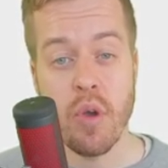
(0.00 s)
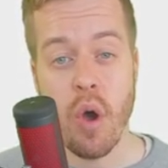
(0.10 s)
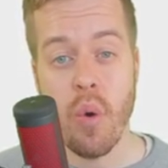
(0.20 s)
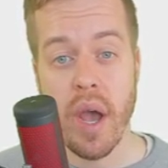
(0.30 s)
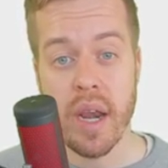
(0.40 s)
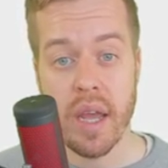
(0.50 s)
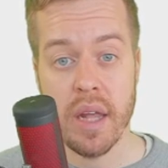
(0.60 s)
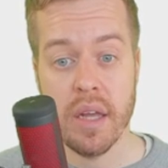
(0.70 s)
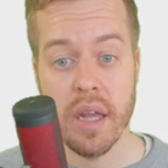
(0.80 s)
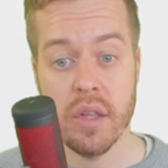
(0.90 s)

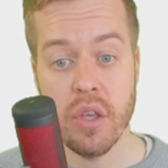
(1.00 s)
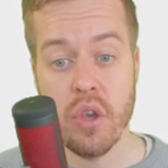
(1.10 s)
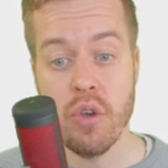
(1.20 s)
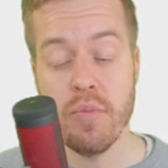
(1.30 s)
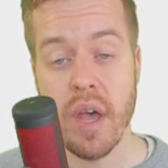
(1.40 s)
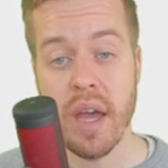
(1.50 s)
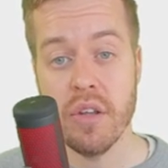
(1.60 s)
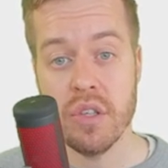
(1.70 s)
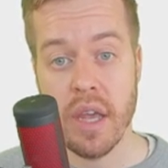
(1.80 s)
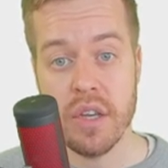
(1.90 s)
CoNLLU
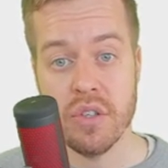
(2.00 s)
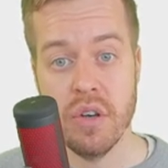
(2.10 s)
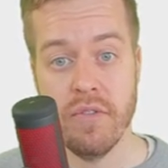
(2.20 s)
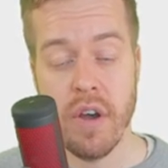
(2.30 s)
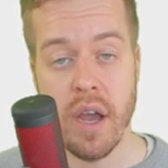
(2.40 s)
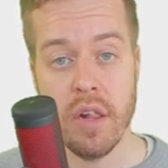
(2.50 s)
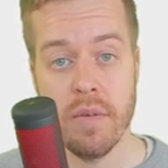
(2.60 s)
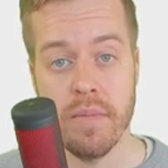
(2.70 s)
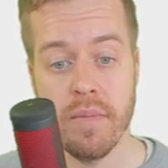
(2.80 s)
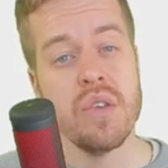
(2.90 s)
annotation file.